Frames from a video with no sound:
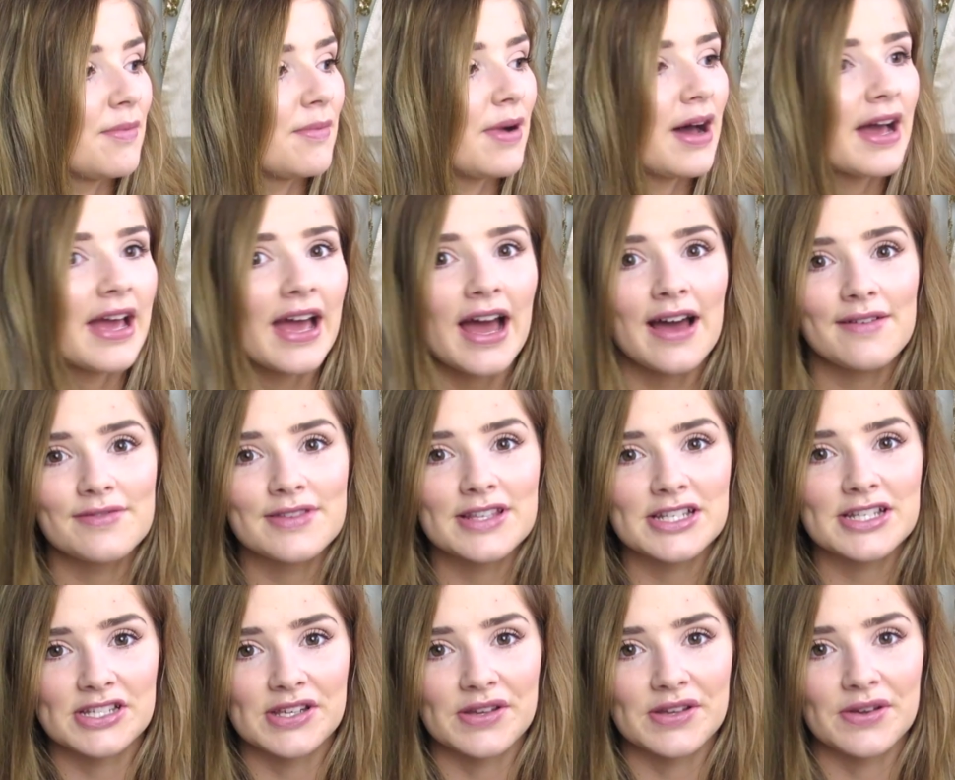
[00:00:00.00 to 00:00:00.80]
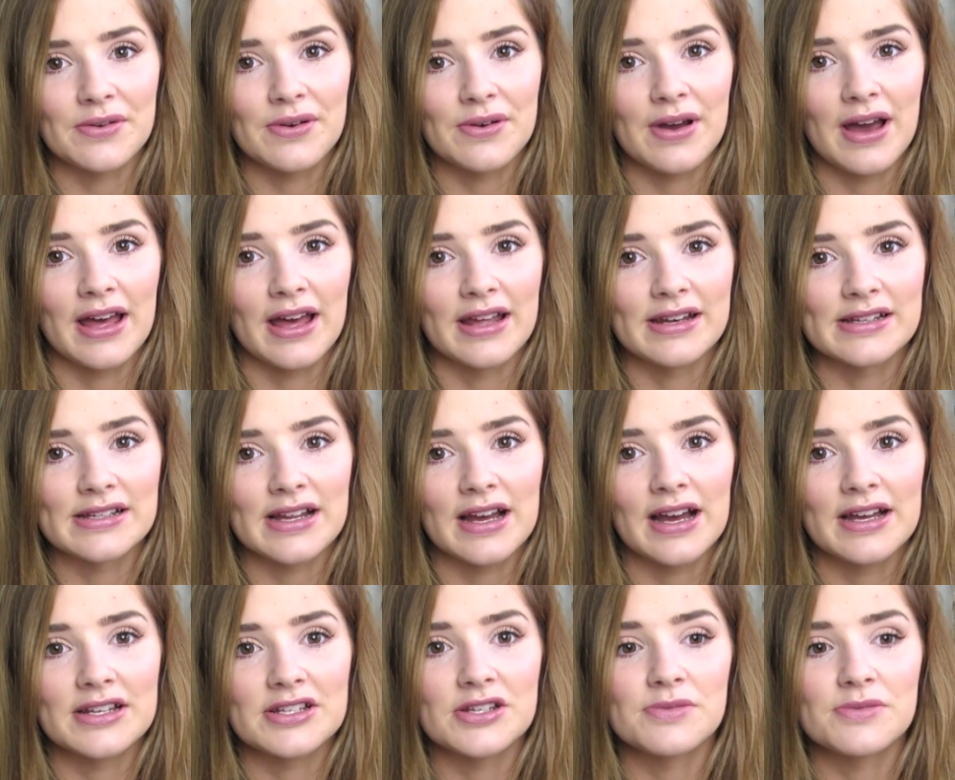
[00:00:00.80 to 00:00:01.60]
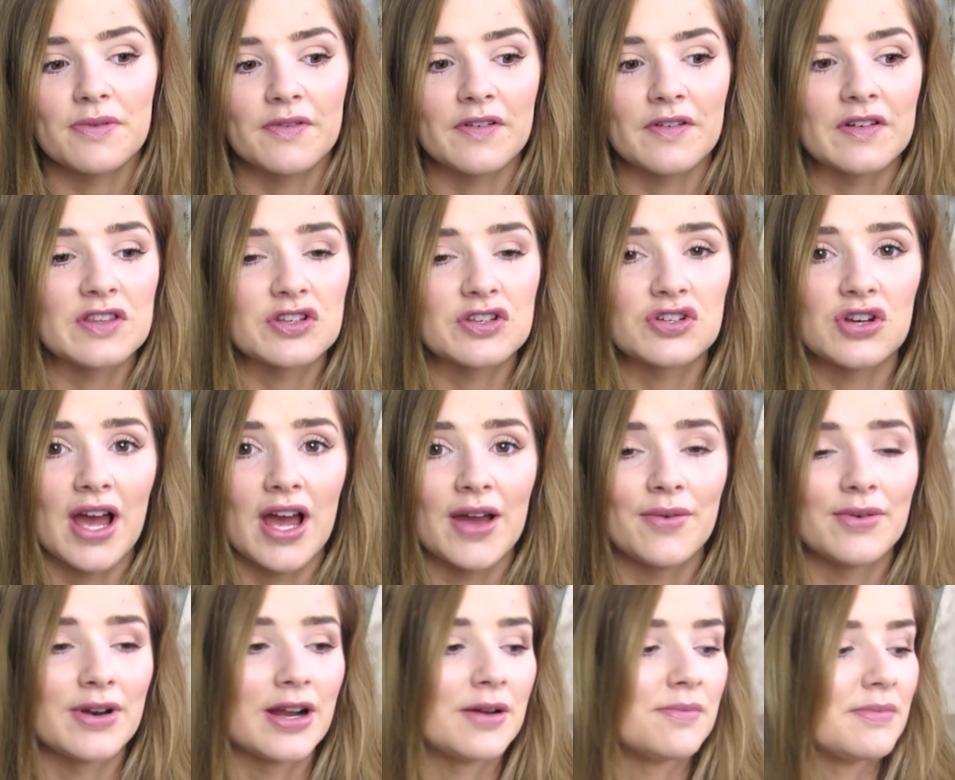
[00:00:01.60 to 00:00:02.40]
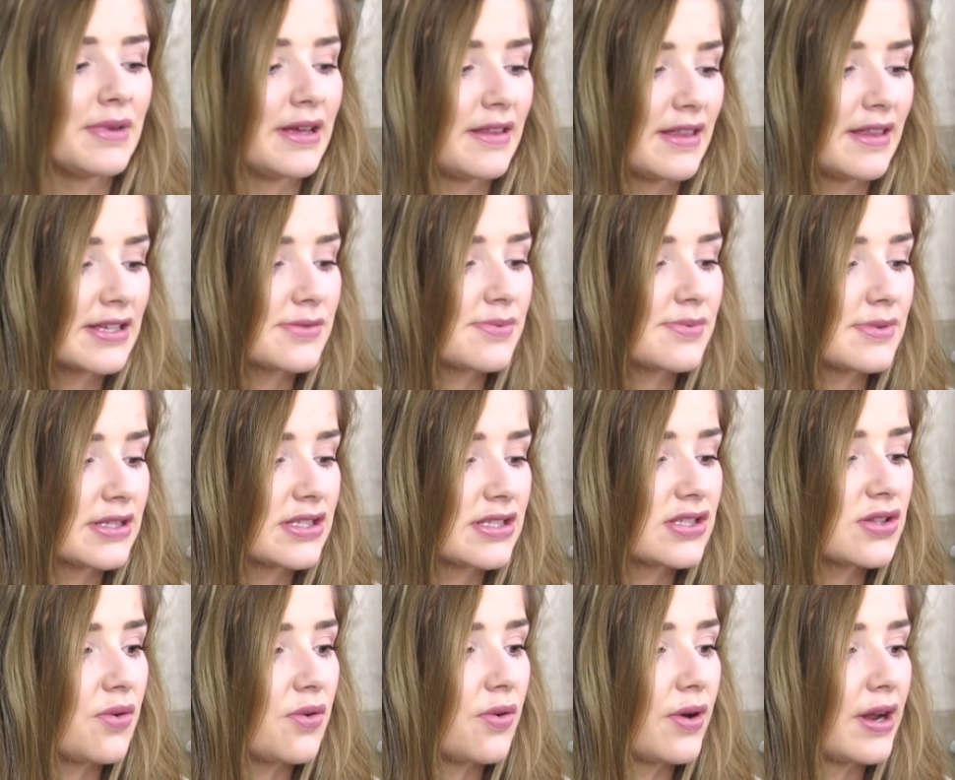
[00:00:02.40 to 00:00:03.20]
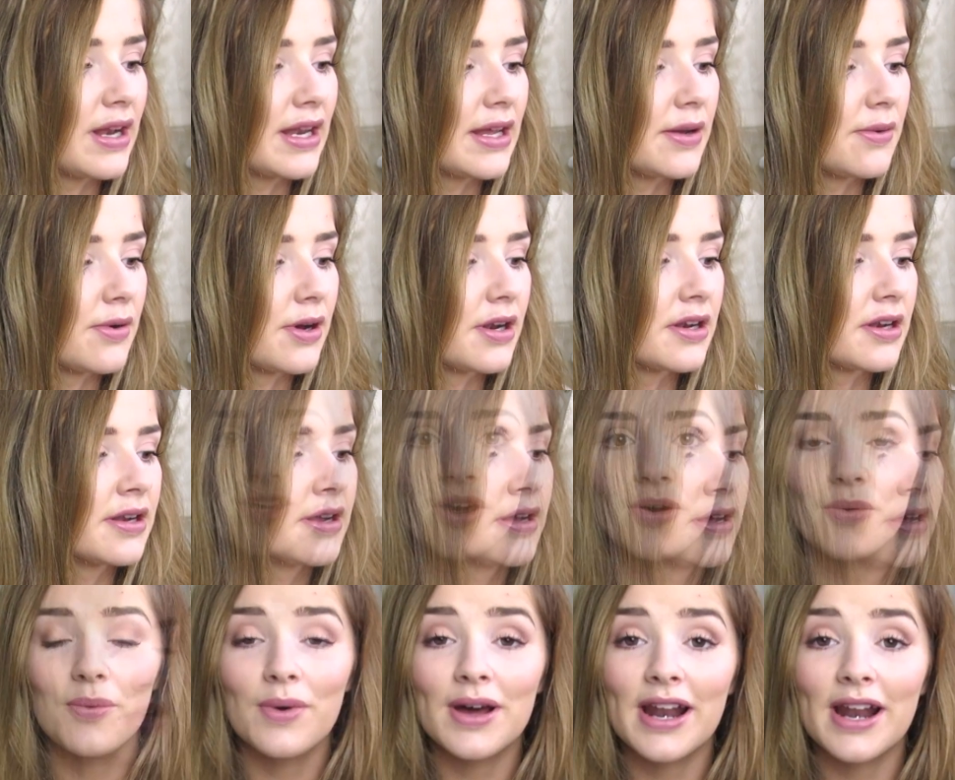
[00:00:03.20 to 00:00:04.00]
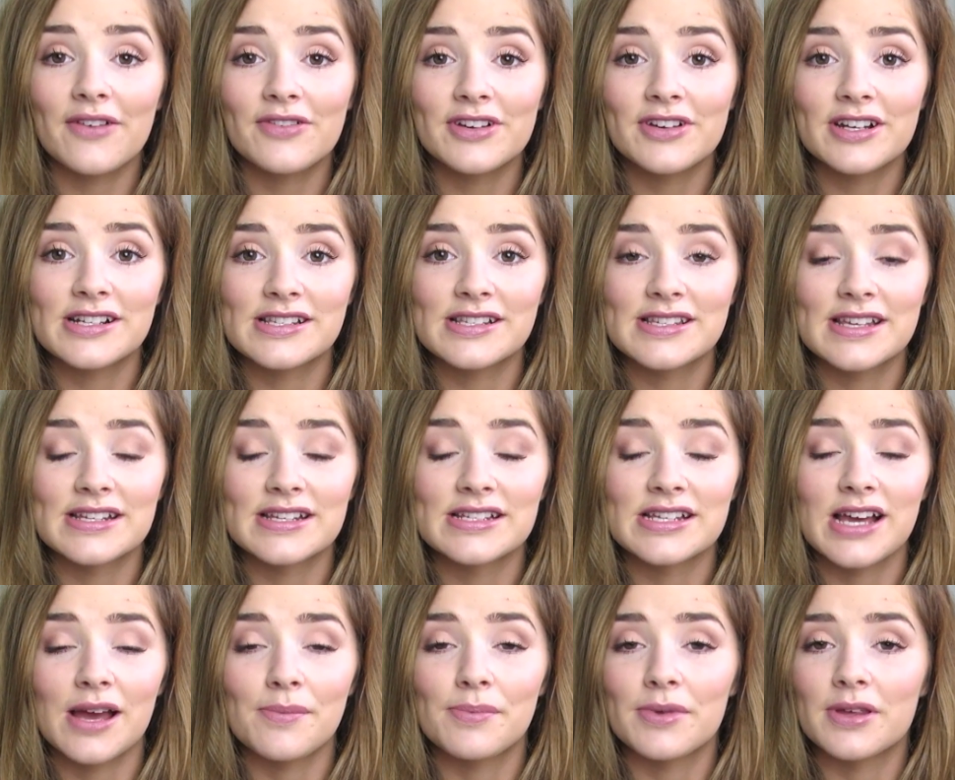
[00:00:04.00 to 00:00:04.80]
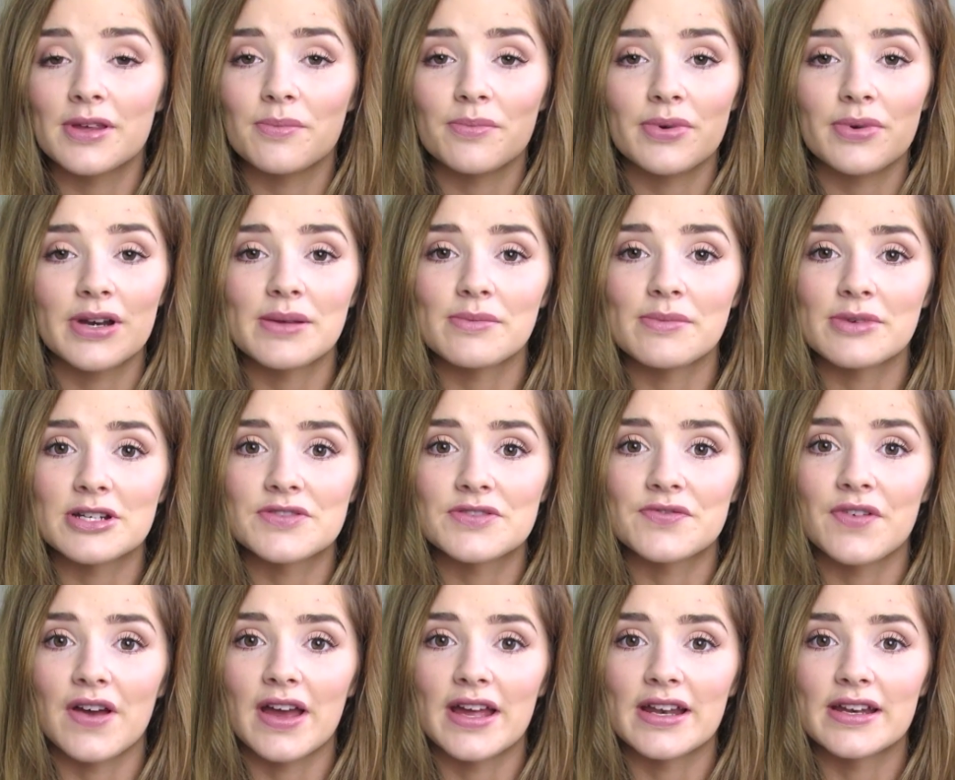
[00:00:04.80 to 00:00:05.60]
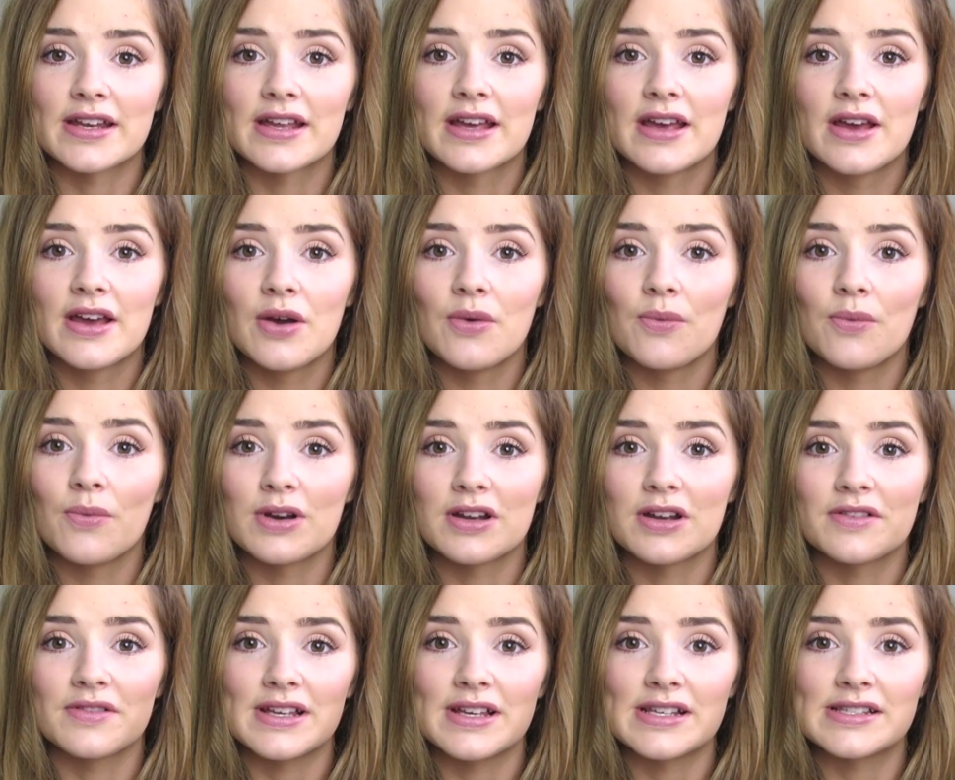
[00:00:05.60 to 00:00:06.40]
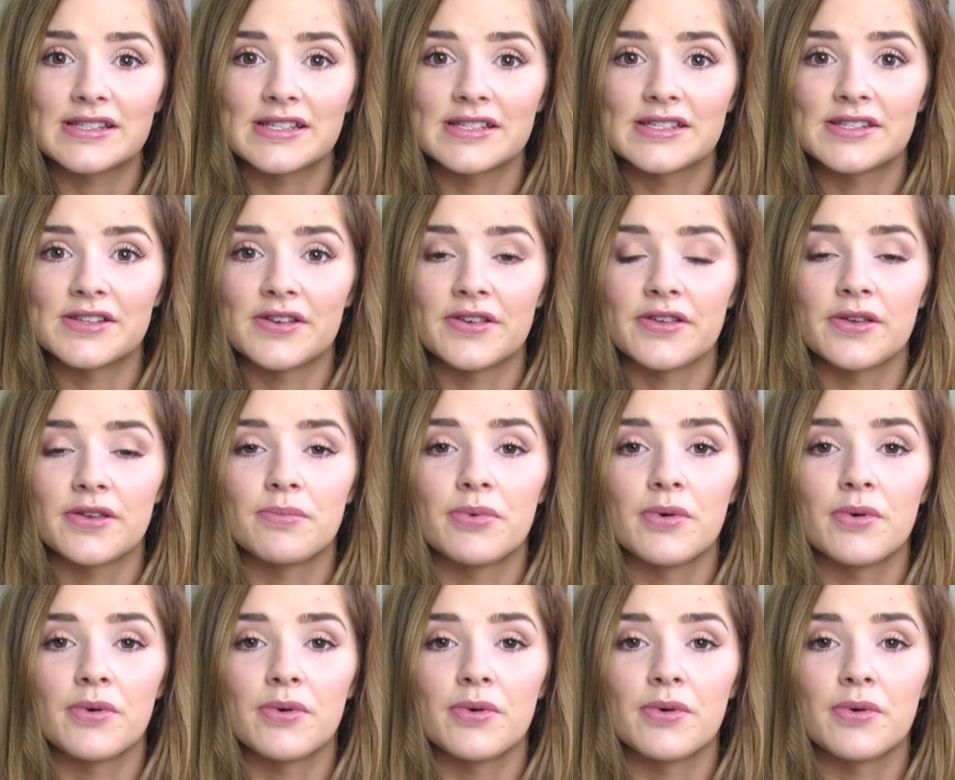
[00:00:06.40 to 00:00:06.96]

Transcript: I have the 2 and I do prefer the dry one on me. This one's the oily one. So whatever your skin type, you can pretty much find one of these to suit you.